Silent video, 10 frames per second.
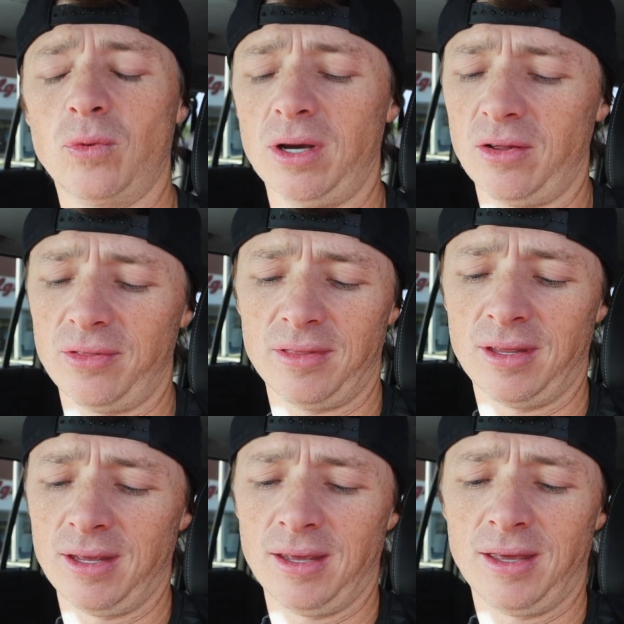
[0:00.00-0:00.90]
Well,
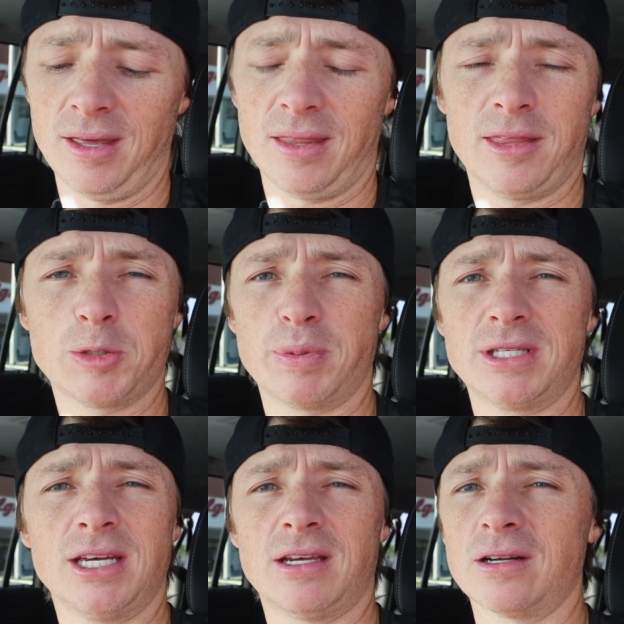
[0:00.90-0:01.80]
this
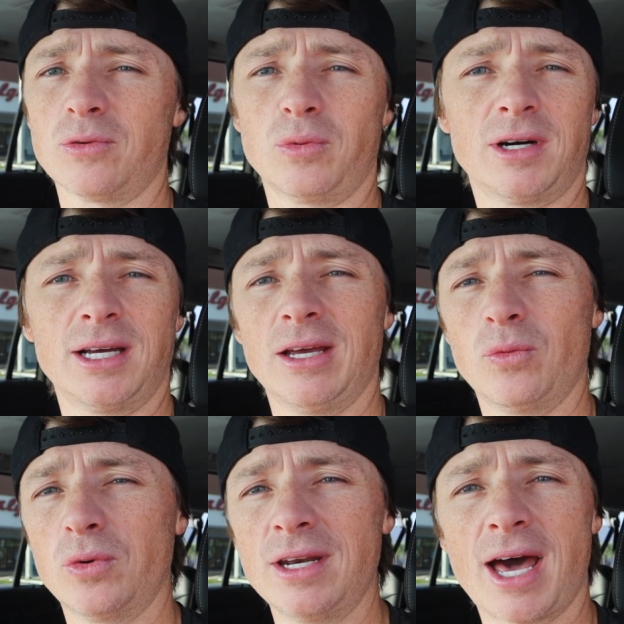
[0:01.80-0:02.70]
particular one, it
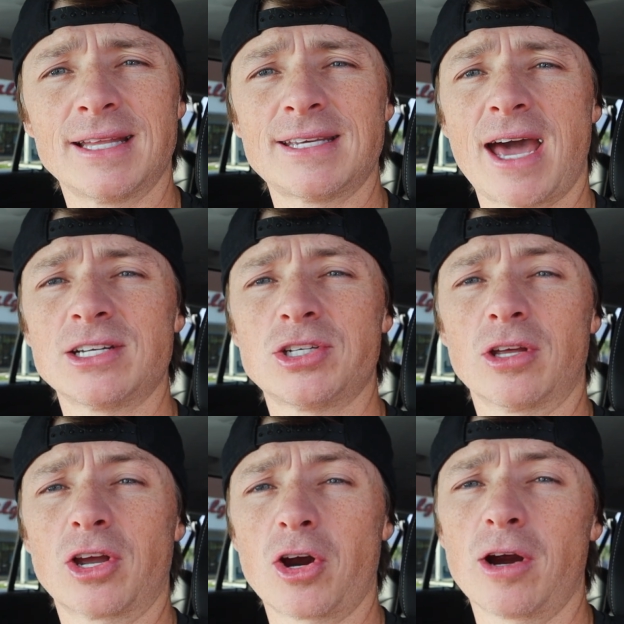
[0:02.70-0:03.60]
would not attach to
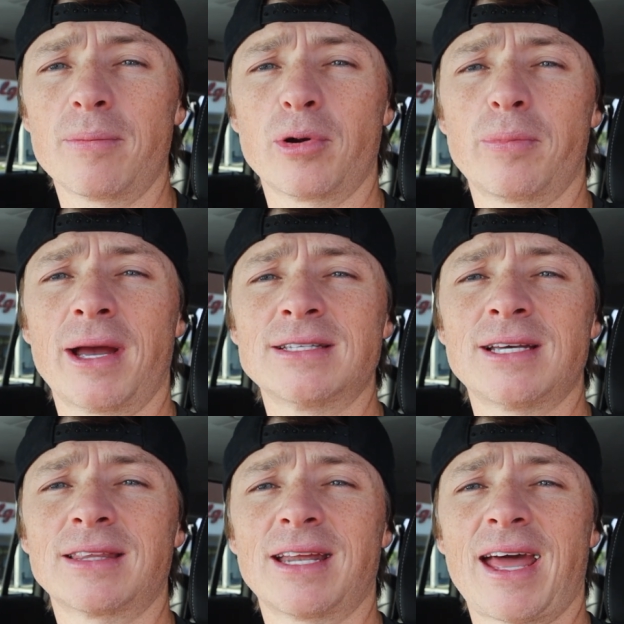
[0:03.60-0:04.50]
the current propane
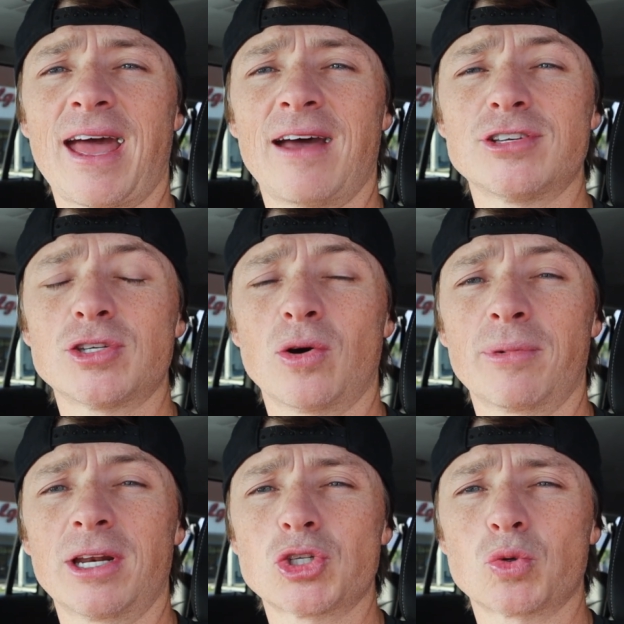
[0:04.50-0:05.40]
tank that I have, so I'm
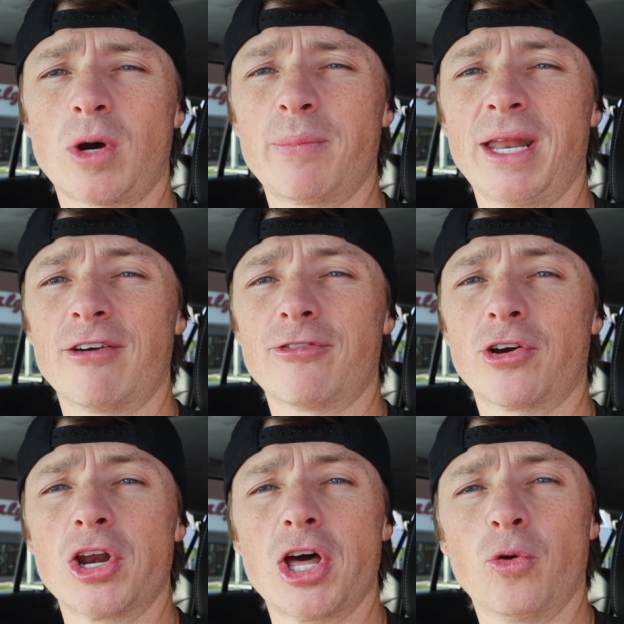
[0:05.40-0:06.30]
going to swap it out for
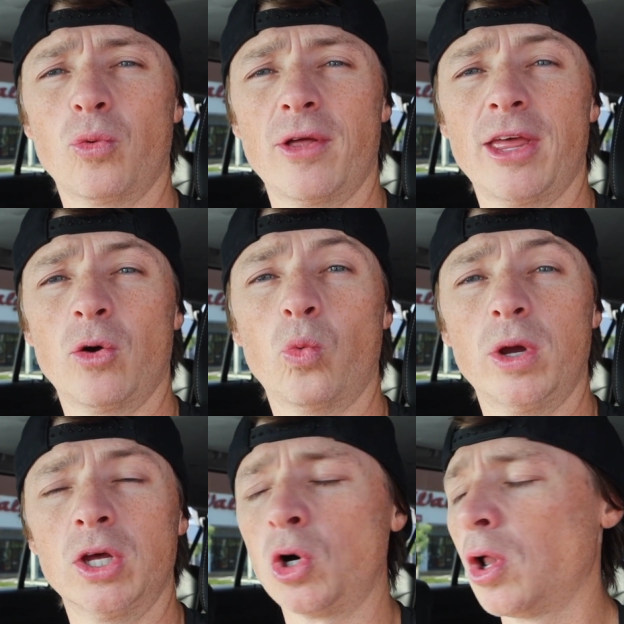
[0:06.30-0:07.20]
another one that
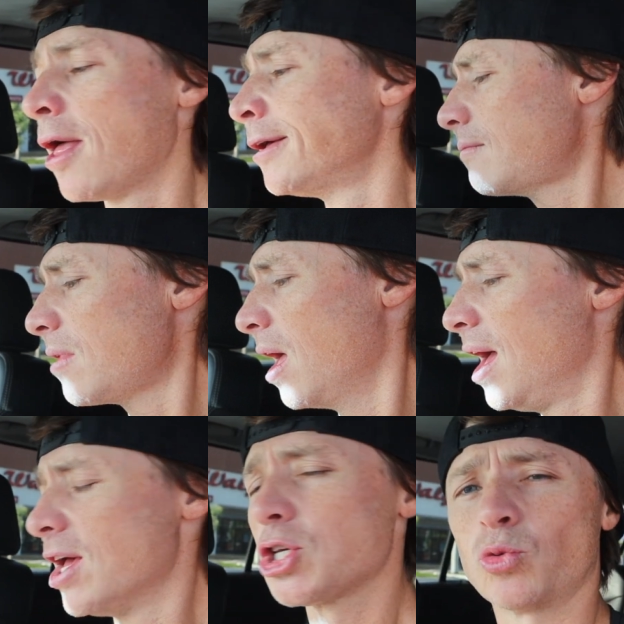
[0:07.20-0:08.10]
will.
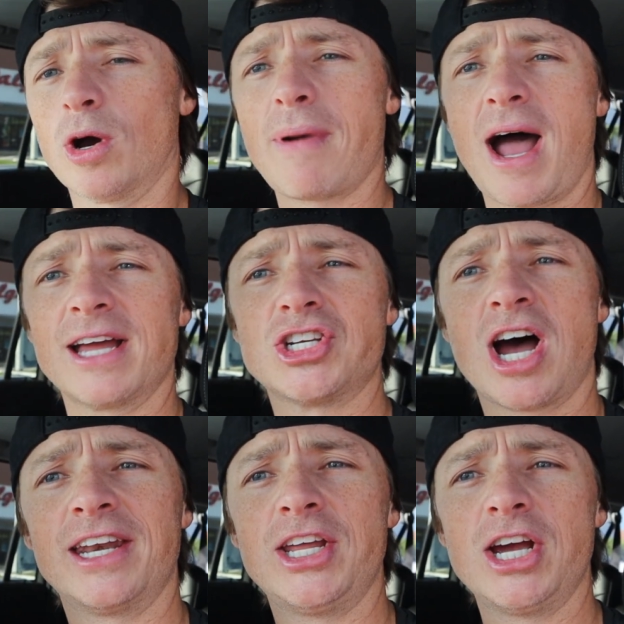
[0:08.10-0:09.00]
Swung by
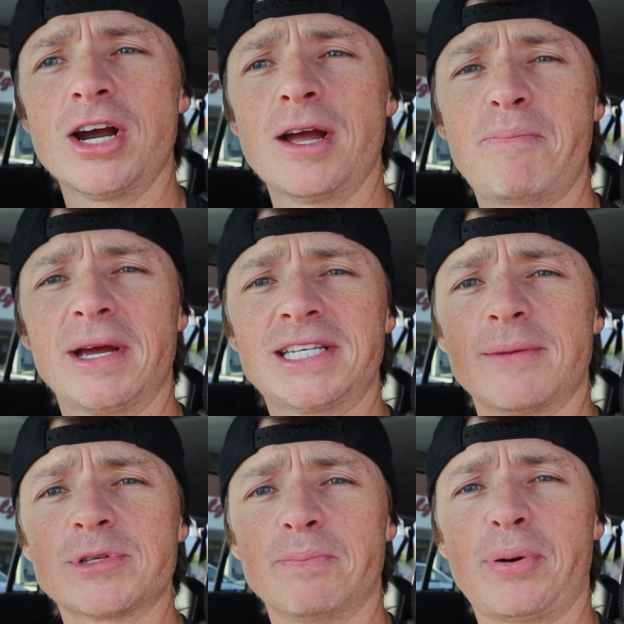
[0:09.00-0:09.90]
John Deere, picked
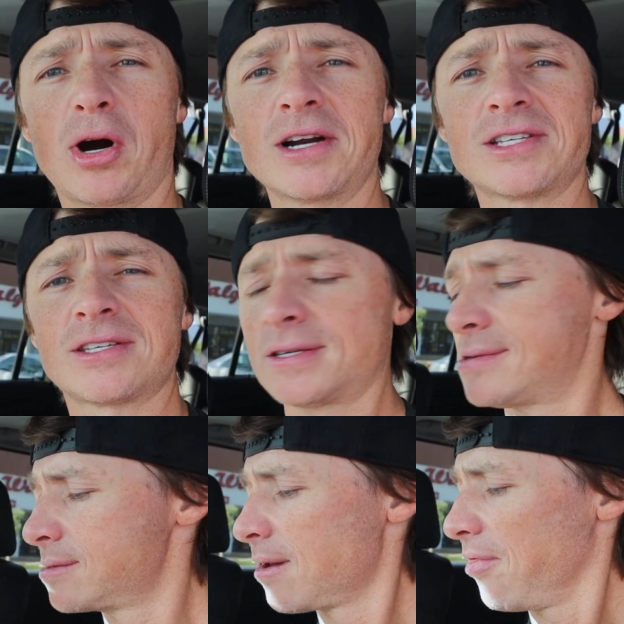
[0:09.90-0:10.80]
up some parts
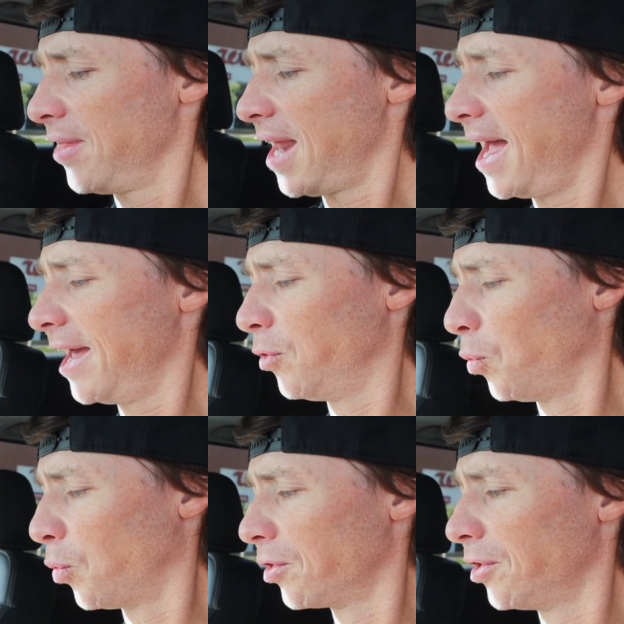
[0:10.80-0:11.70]
that I had
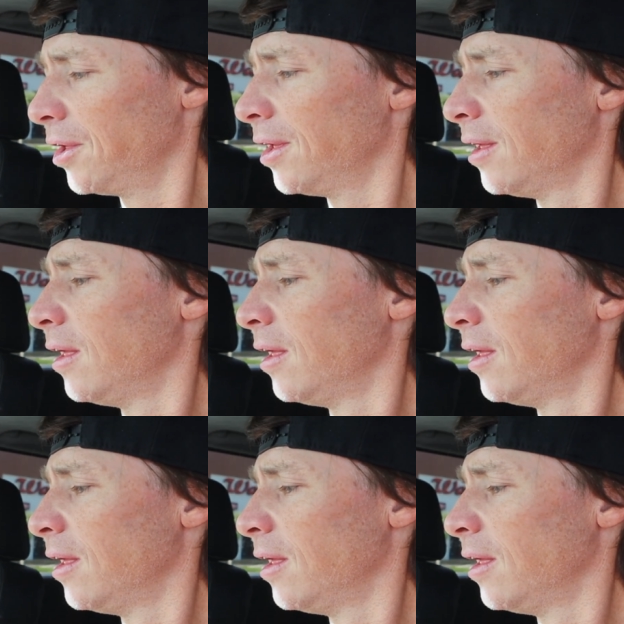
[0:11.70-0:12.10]
ordered.